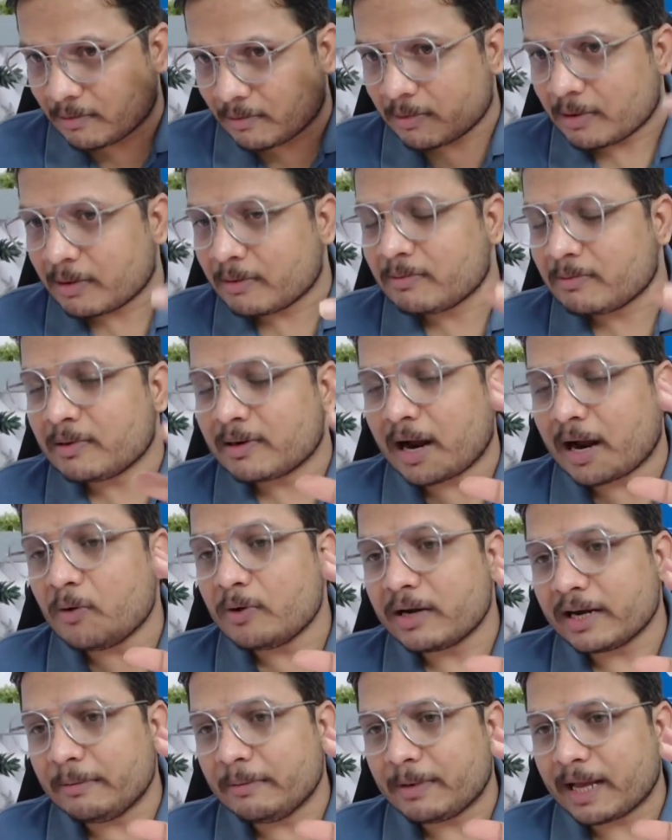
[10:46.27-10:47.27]
uh,
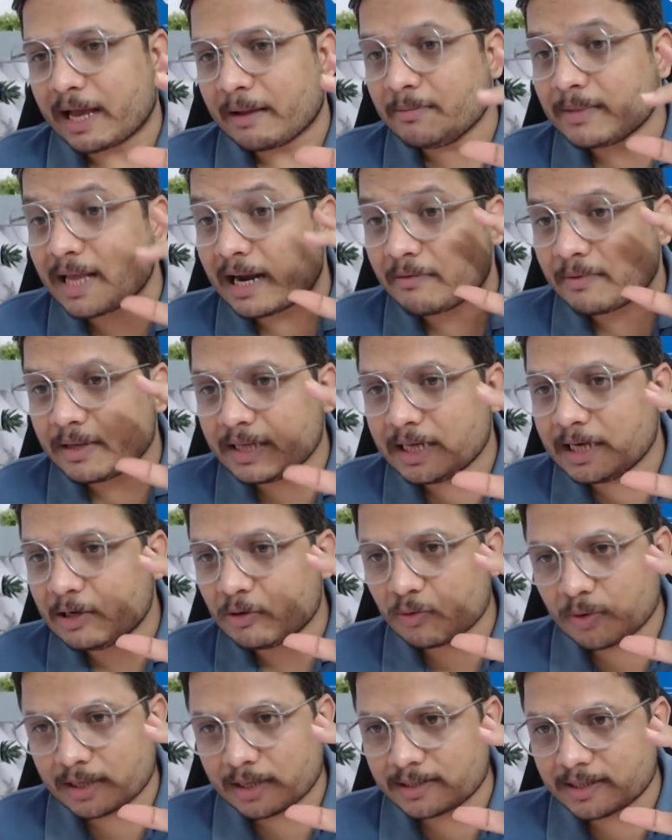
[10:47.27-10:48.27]
round trip time that we need
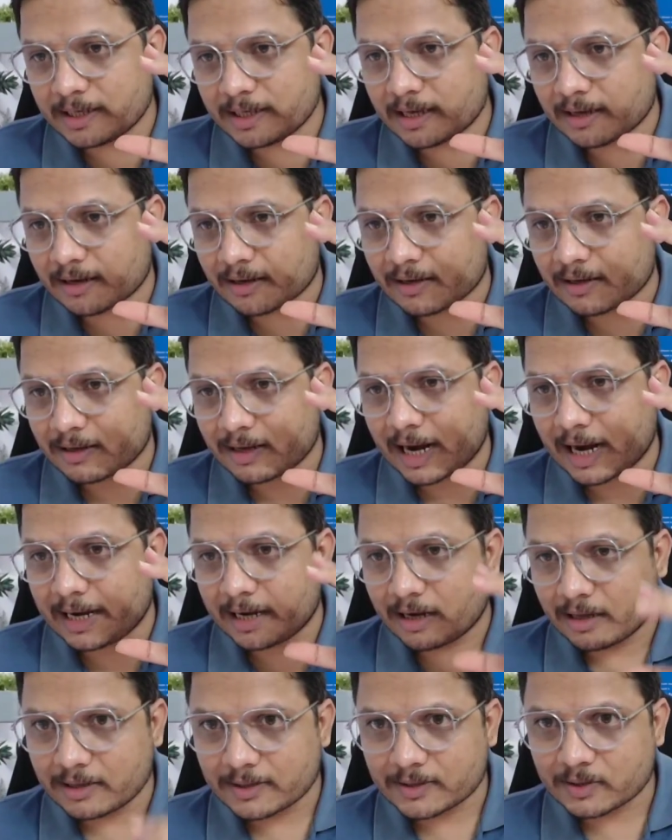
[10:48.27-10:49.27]
to consider,
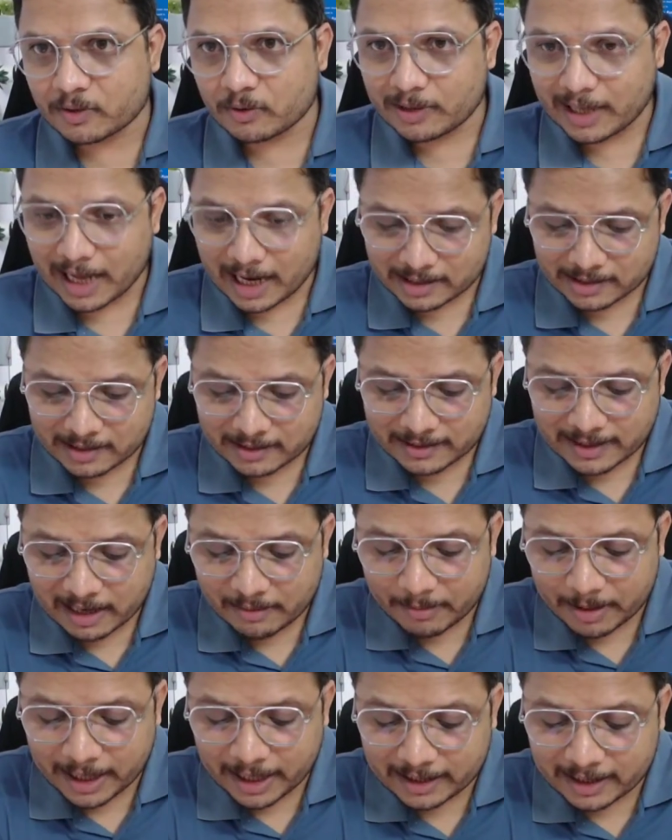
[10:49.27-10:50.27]
right? So last
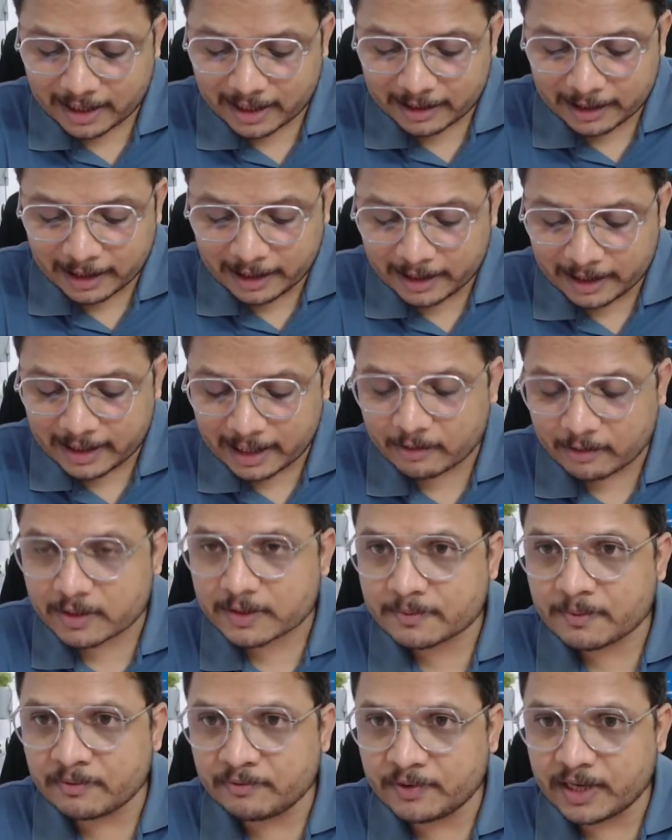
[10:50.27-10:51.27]
segment N R T T that
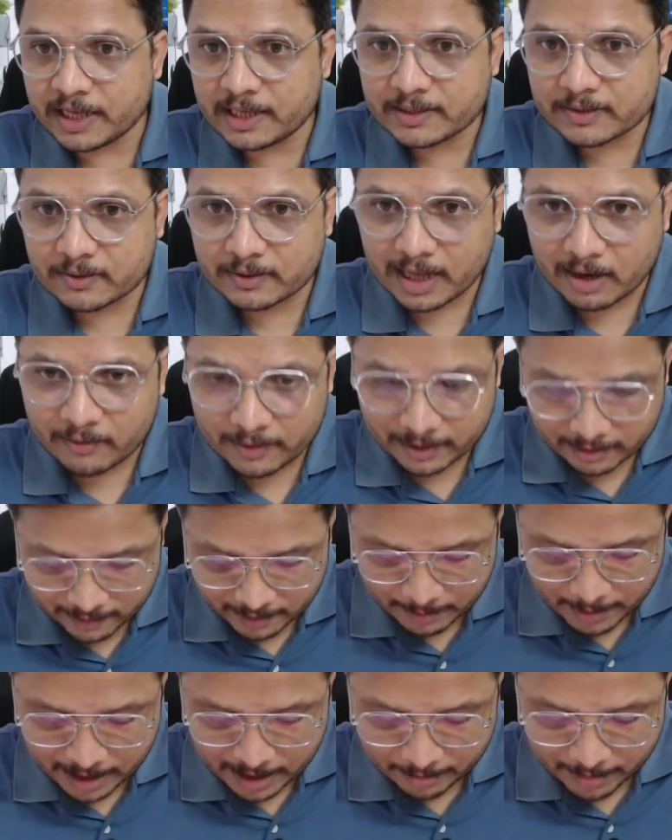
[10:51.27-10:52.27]
was fifteen. So now it
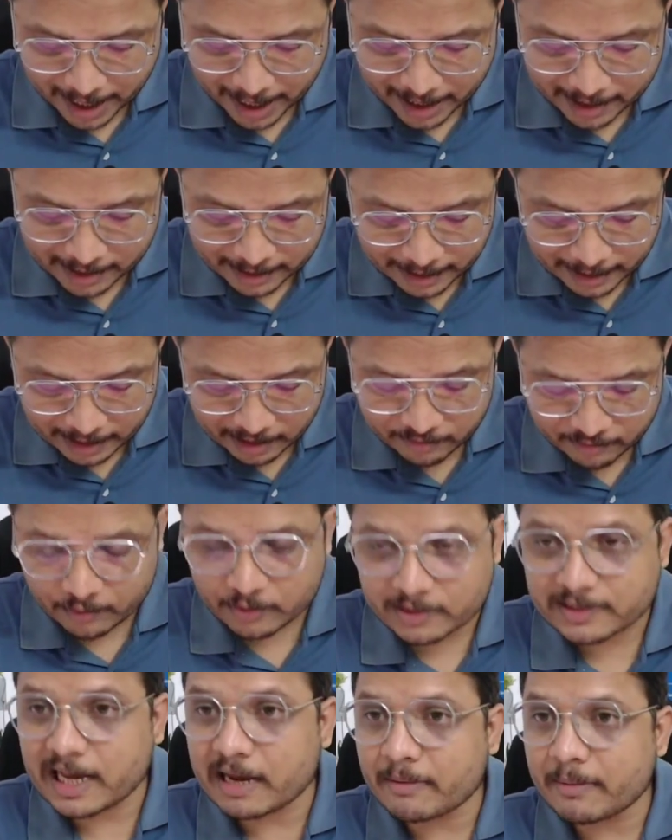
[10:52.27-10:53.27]
will become I R T T
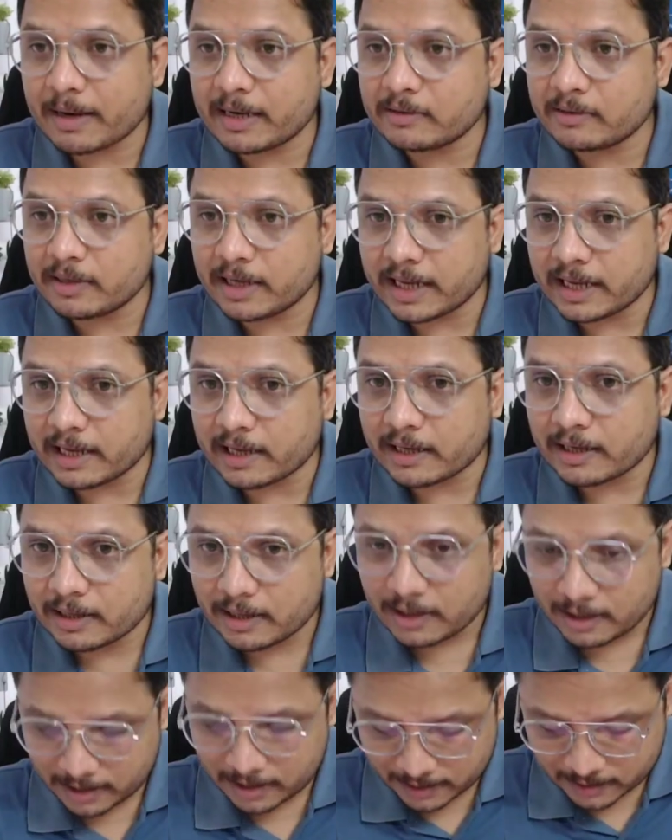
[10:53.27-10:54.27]
for segment three.
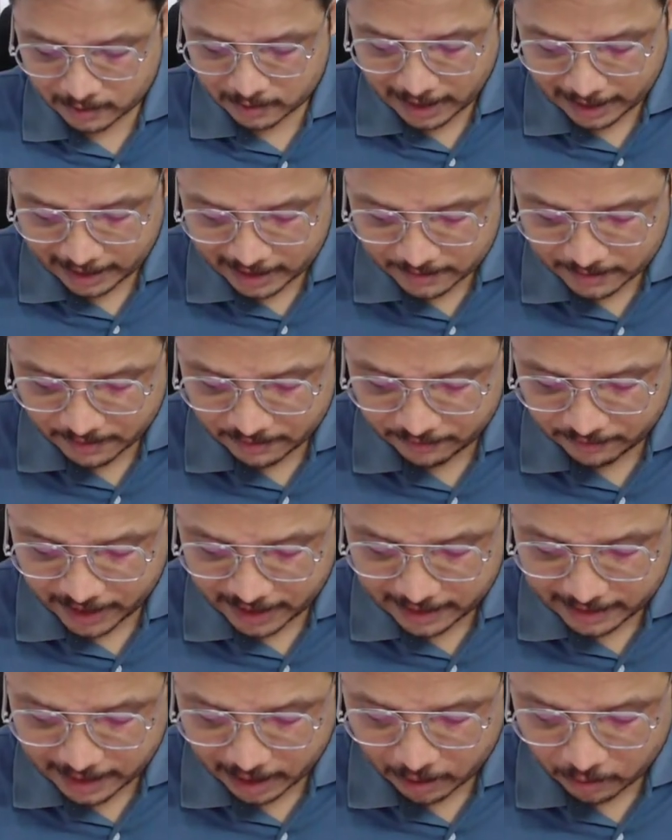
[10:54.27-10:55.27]
So that is
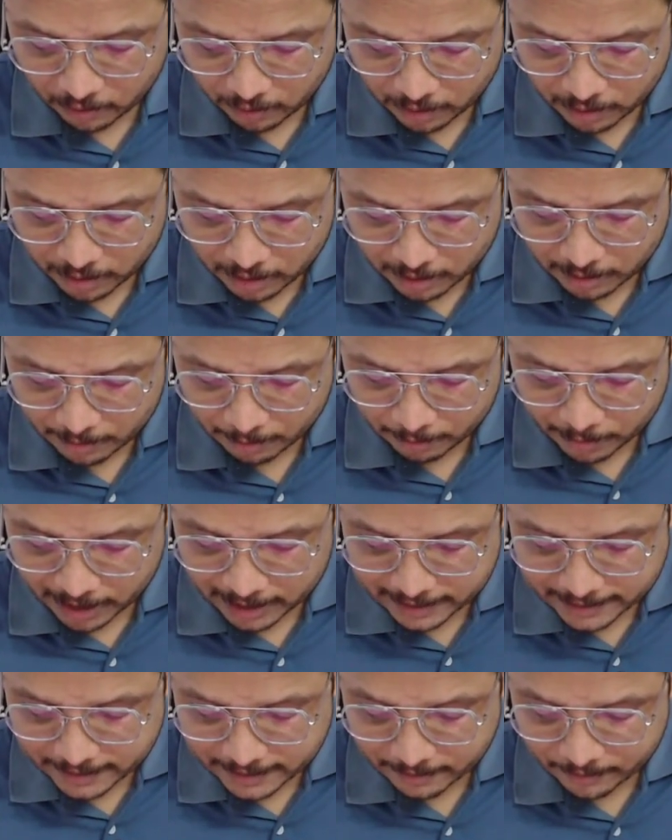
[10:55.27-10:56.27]
fifteen now
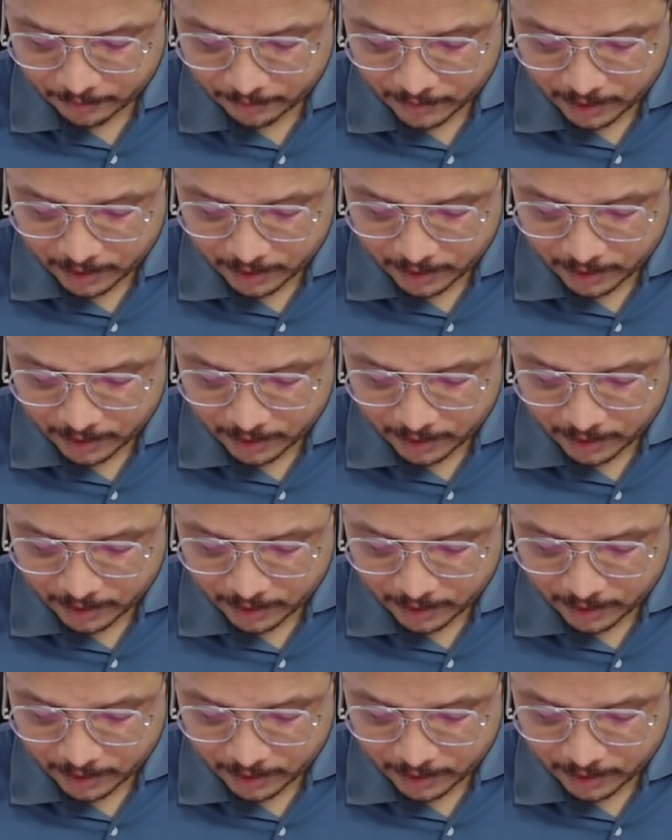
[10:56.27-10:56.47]
plus